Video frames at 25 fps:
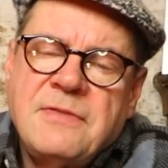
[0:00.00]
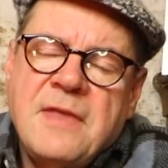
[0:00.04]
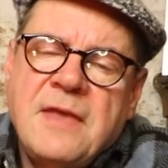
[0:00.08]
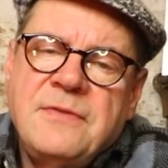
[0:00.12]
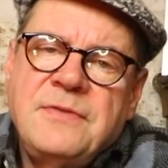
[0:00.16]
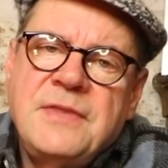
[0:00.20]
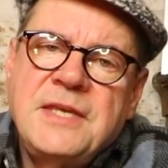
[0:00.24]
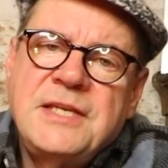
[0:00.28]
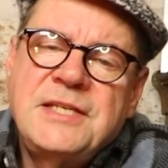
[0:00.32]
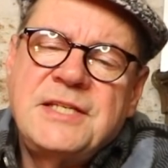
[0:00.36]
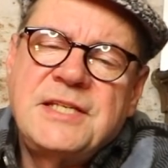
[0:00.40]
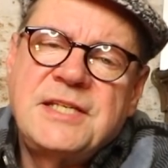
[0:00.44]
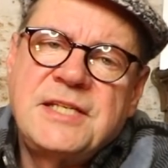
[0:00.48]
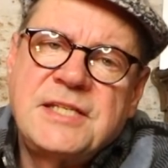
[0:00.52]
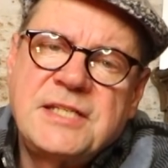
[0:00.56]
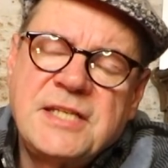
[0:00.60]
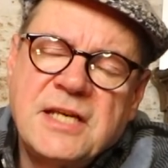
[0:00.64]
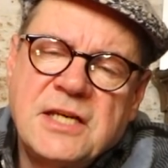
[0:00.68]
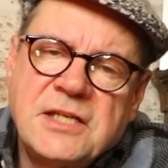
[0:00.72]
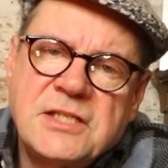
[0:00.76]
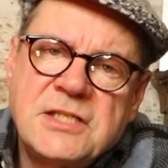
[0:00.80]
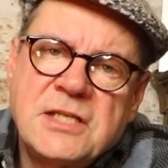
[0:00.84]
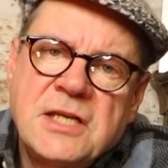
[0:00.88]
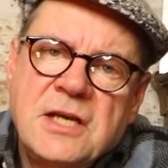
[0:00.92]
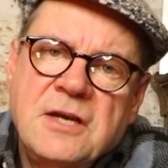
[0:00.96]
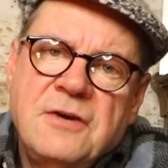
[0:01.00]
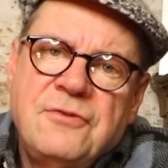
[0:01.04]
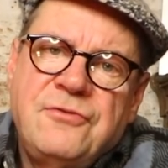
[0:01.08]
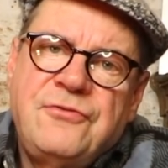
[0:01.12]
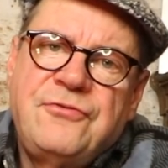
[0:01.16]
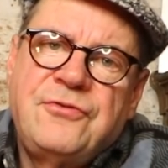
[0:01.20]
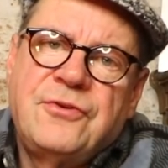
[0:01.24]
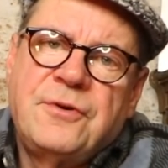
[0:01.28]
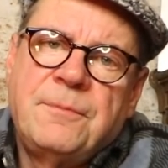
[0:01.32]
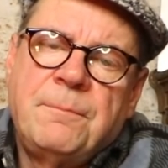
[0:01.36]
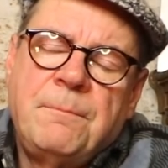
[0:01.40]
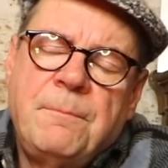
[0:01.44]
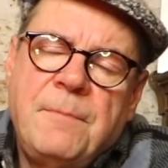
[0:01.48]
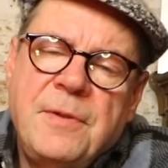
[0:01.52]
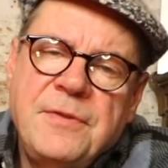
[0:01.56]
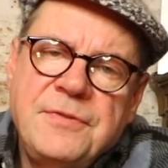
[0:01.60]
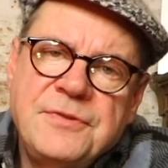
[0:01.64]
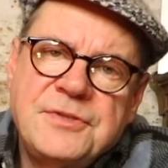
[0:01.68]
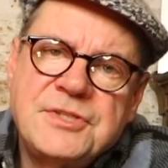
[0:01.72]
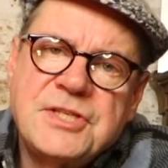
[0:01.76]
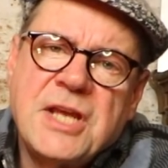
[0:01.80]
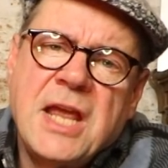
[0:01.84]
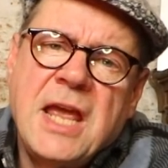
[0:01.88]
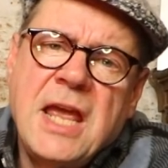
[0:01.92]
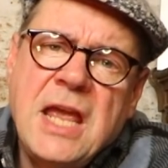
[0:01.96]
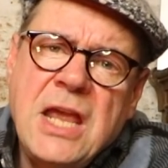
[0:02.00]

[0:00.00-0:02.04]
then they sit for months,